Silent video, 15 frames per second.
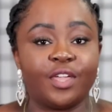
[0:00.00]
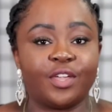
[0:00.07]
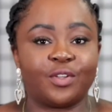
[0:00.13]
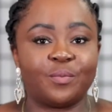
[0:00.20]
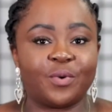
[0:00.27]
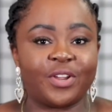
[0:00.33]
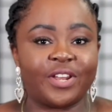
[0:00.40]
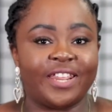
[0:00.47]

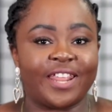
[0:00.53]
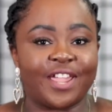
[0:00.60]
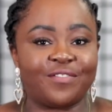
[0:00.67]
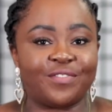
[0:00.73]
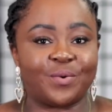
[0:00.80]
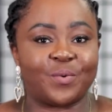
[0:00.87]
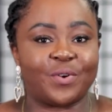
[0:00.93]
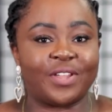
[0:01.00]
Good morning,
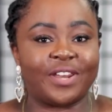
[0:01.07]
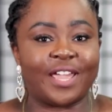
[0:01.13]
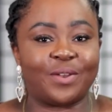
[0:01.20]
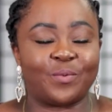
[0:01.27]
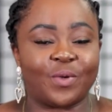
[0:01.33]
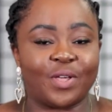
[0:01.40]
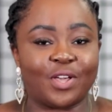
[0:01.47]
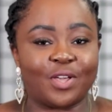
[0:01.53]
everyone,
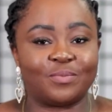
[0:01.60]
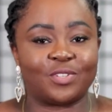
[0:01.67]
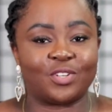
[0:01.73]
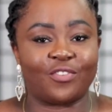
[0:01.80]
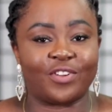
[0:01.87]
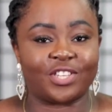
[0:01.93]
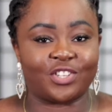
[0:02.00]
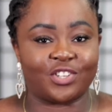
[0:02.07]
and welcome to
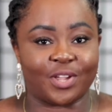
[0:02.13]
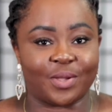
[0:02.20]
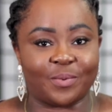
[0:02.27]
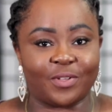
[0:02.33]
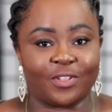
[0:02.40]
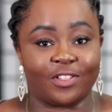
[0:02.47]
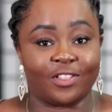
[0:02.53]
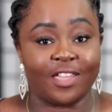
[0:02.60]
Grace
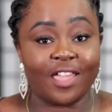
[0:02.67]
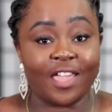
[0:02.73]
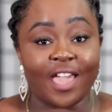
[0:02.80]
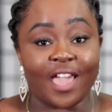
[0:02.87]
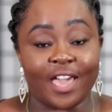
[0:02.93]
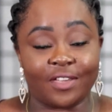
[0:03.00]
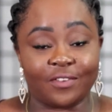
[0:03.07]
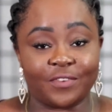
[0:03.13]
Chapel.
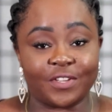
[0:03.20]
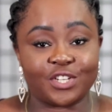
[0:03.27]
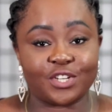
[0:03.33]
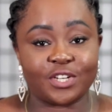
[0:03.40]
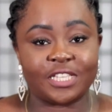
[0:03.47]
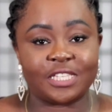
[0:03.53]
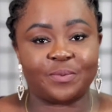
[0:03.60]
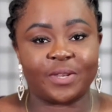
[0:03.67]
Our
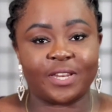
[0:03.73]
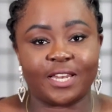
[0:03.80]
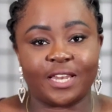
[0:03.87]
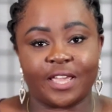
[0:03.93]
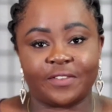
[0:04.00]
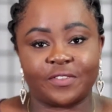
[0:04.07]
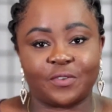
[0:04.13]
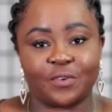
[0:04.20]
vision is building
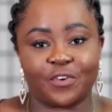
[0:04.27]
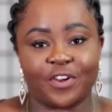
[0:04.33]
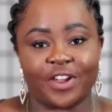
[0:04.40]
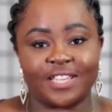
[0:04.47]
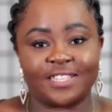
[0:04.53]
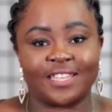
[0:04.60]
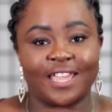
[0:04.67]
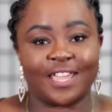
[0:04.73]
lives for
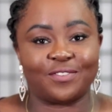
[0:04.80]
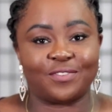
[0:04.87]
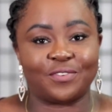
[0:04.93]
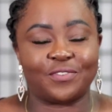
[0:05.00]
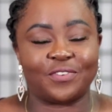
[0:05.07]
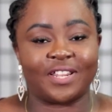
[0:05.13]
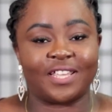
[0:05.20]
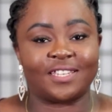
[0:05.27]
Christ and
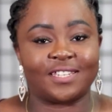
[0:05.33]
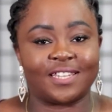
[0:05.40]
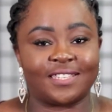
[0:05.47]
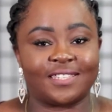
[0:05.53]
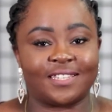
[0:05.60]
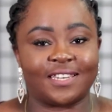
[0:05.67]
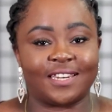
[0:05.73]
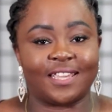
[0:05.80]
fulfilling
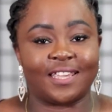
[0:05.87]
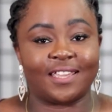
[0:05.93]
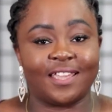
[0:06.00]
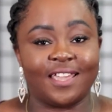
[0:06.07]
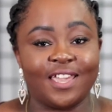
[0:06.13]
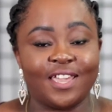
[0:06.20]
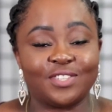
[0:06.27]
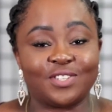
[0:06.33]
destiny.
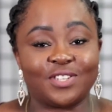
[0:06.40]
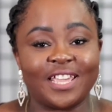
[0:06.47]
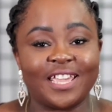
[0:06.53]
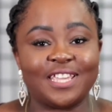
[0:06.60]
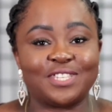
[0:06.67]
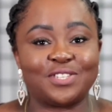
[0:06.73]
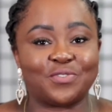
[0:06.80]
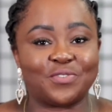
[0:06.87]
Today
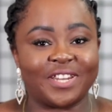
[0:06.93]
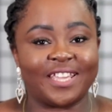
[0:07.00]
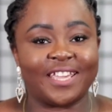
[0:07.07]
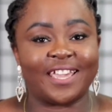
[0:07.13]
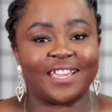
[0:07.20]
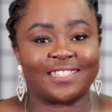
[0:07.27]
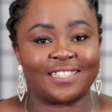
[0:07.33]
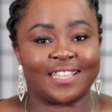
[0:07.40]
is really
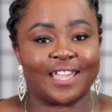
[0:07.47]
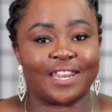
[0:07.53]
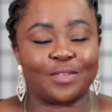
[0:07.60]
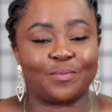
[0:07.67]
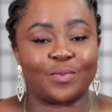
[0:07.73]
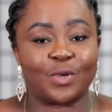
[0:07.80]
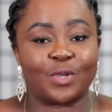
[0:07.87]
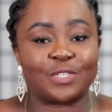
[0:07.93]

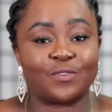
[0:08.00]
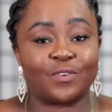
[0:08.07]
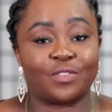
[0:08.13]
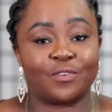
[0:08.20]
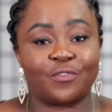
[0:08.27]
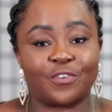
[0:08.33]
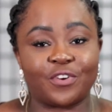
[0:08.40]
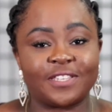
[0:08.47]
exciting because for
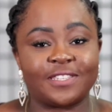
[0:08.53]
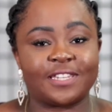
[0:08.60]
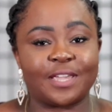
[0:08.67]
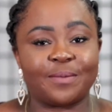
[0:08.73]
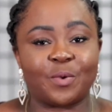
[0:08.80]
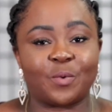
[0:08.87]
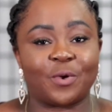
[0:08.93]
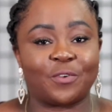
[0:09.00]
the first
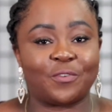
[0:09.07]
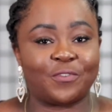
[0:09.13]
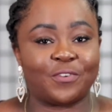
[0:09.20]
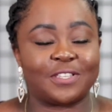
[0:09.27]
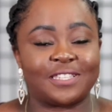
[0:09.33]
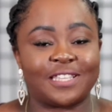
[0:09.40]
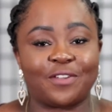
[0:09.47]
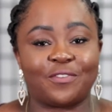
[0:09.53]
time in what
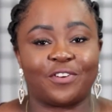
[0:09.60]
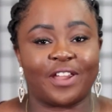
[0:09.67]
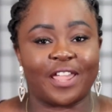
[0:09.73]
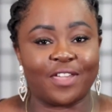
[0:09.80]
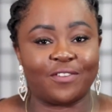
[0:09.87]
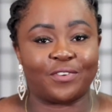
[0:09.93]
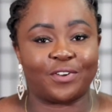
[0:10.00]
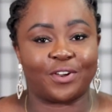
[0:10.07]
feels like
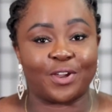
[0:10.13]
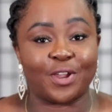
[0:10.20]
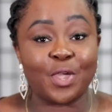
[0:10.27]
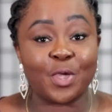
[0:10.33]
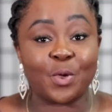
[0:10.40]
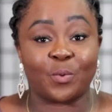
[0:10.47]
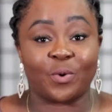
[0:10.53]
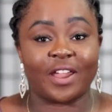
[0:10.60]
forever,
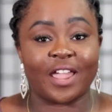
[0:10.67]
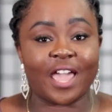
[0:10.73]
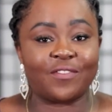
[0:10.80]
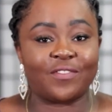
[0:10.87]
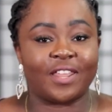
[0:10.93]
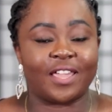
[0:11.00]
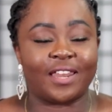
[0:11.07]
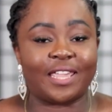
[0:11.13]
we're
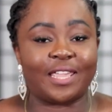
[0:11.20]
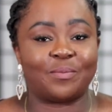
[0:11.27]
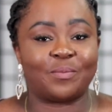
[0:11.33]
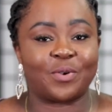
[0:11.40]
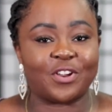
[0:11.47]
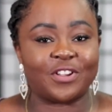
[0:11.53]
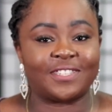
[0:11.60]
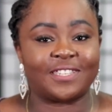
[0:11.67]
having an in
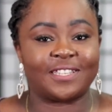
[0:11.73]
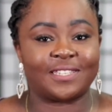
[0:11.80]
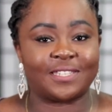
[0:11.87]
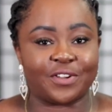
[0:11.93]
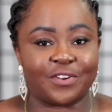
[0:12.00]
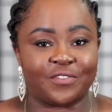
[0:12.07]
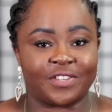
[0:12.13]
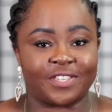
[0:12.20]
person
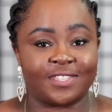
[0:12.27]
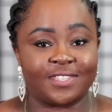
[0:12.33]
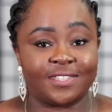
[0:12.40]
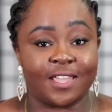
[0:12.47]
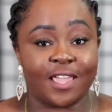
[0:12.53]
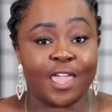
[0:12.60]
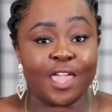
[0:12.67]
service.